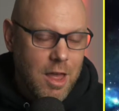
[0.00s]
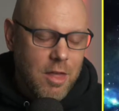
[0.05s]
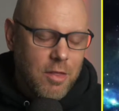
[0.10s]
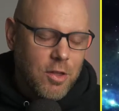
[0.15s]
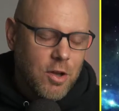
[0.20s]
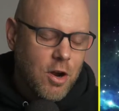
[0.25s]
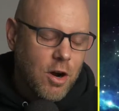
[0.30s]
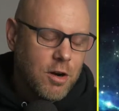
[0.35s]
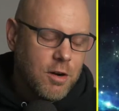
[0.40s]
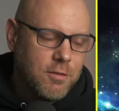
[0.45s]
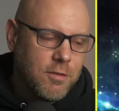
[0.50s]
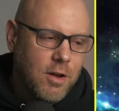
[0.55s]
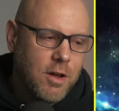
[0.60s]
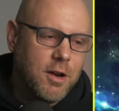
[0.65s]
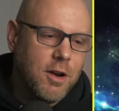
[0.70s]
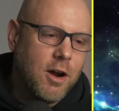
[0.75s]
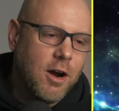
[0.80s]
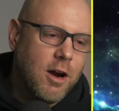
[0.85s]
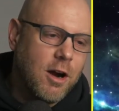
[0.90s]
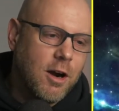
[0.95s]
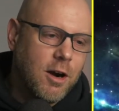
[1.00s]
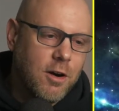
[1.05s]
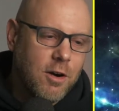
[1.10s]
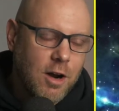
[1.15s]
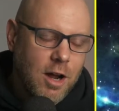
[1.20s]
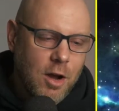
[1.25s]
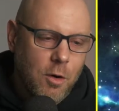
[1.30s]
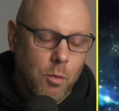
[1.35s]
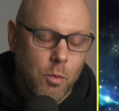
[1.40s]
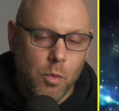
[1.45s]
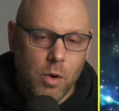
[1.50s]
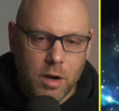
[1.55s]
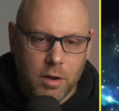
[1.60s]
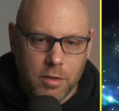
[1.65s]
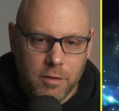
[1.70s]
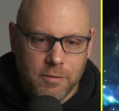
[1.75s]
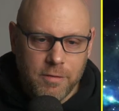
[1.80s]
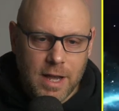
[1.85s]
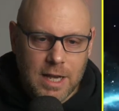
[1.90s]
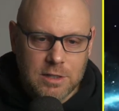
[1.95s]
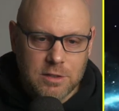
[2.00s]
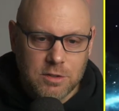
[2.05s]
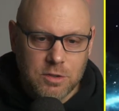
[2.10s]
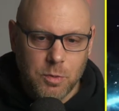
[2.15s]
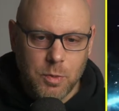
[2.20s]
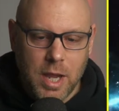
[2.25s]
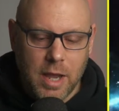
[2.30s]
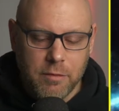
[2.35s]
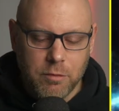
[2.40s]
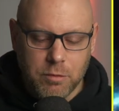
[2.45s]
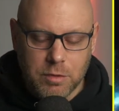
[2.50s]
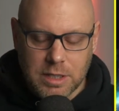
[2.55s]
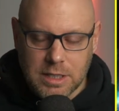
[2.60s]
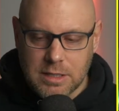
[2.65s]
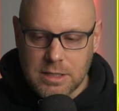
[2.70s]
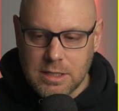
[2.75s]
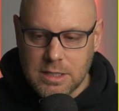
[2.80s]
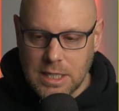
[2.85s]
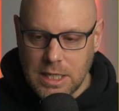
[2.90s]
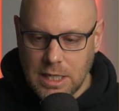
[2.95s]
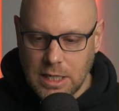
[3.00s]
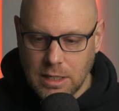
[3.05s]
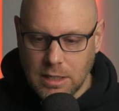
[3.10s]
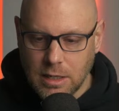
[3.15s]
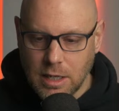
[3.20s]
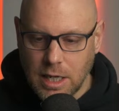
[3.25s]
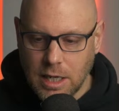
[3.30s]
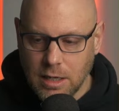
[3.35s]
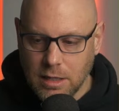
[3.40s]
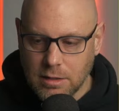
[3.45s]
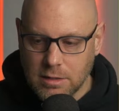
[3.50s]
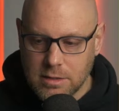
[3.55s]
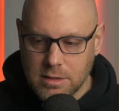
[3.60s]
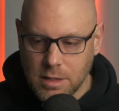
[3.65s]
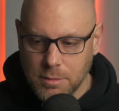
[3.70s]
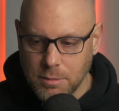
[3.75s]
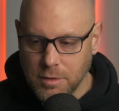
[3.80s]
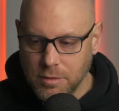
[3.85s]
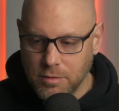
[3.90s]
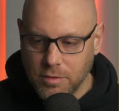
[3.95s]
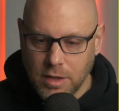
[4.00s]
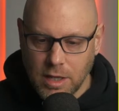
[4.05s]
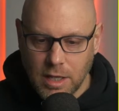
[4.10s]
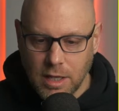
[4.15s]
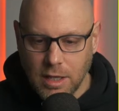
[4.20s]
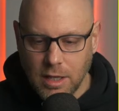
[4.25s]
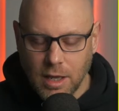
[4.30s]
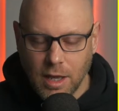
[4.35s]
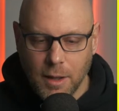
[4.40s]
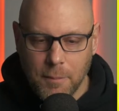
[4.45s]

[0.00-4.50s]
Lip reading: The Carnivon are one of the factions we haven't really seen in some of the